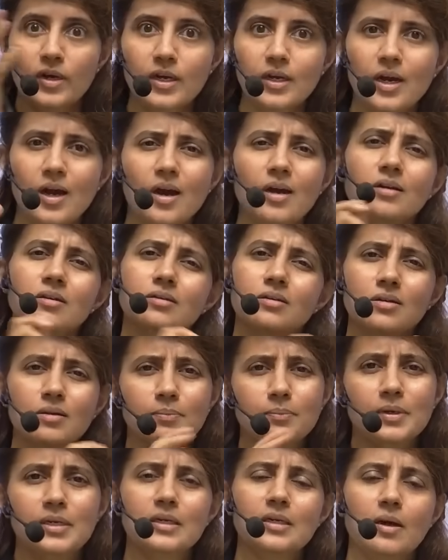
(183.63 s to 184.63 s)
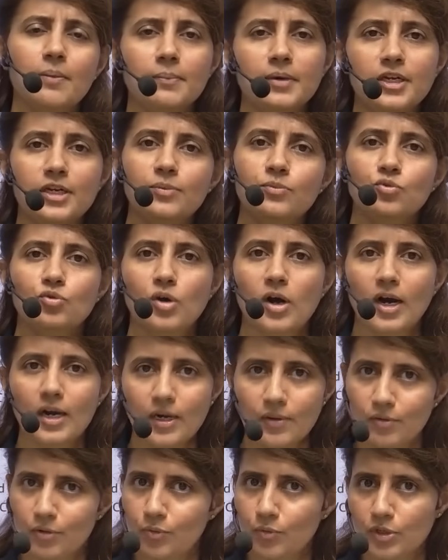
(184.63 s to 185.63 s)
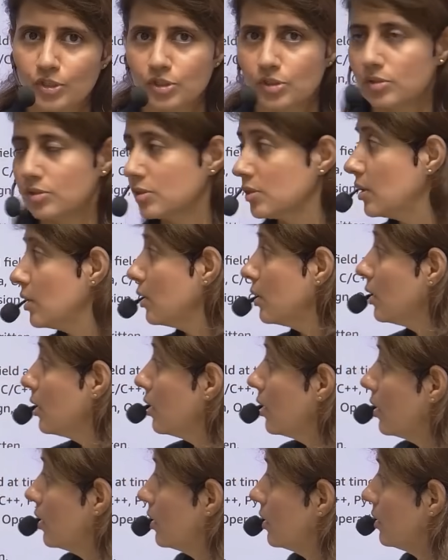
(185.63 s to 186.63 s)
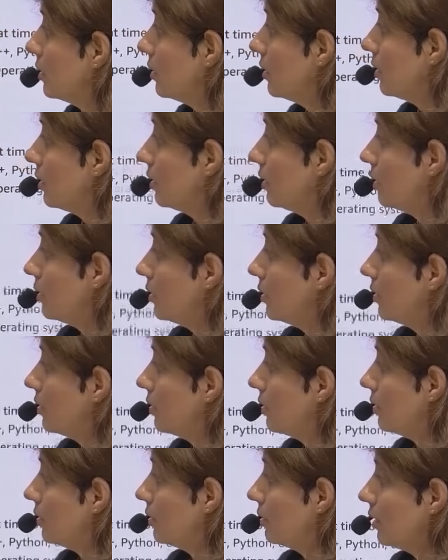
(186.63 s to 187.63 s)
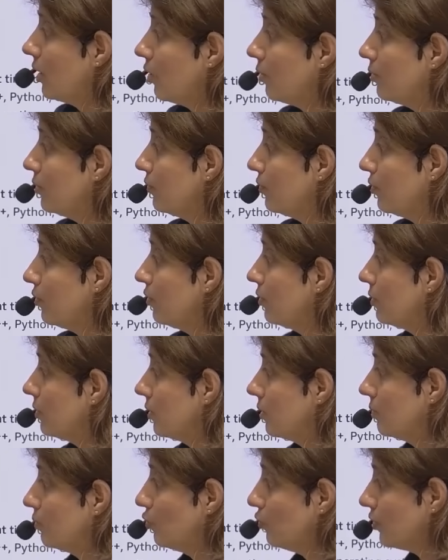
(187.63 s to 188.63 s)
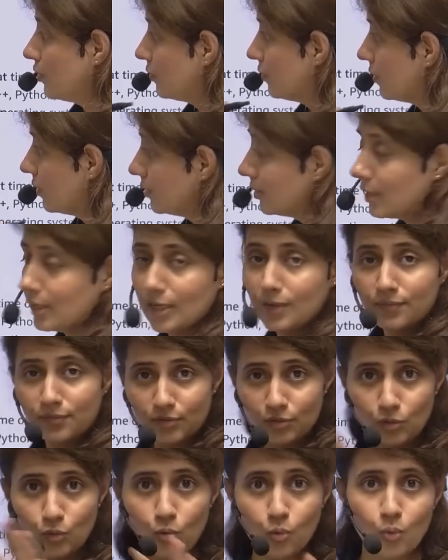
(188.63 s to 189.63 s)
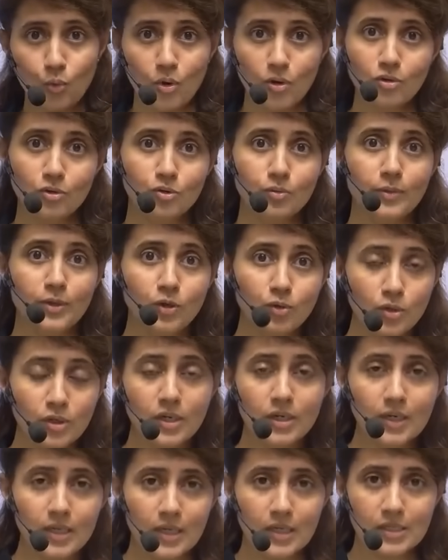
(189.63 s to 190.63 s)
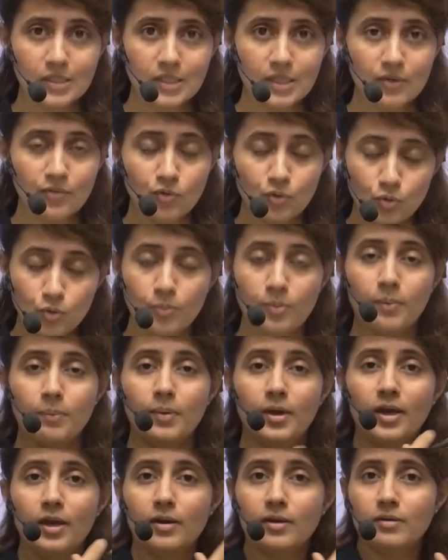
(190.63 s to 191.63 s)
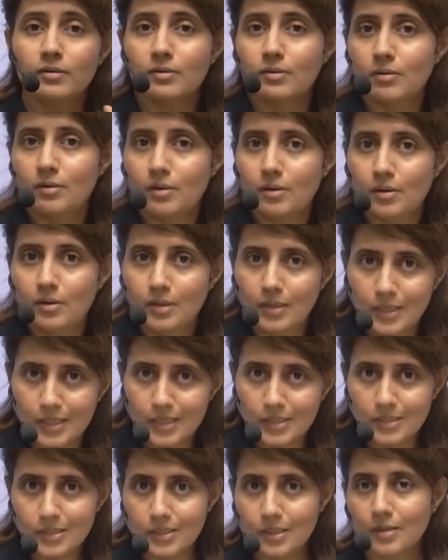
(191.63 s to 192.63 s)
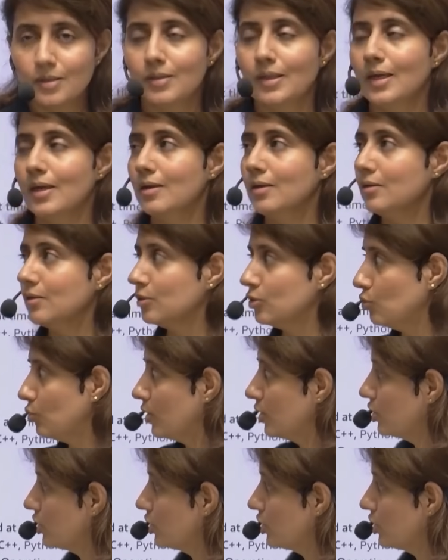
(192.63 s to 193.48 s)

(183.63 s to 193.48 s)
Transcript: very hard, but yeah, medium to hard level questions. Now before moving further, if you want to be good in DSA, if you want to prepare DSA, then you